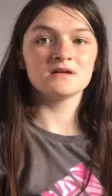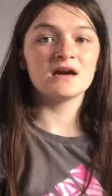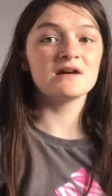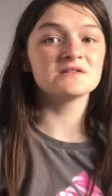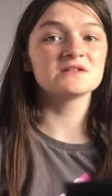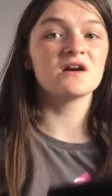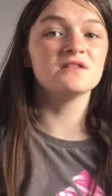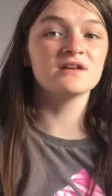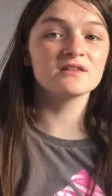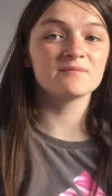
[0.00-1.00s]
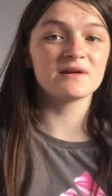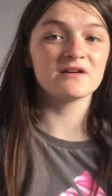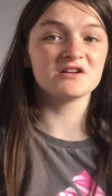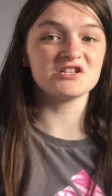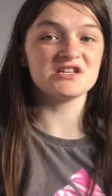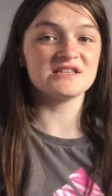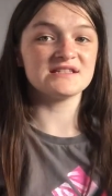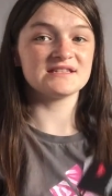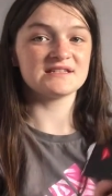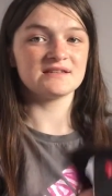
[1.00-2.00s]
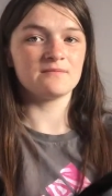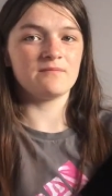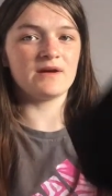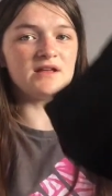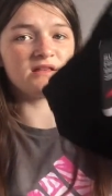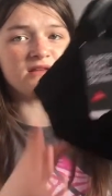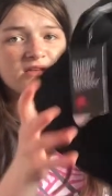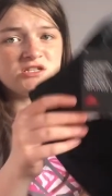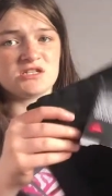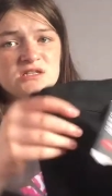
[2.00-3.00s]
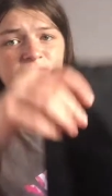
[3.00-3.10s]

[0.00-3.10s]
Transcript: I also got another pair of jeans, but it's just a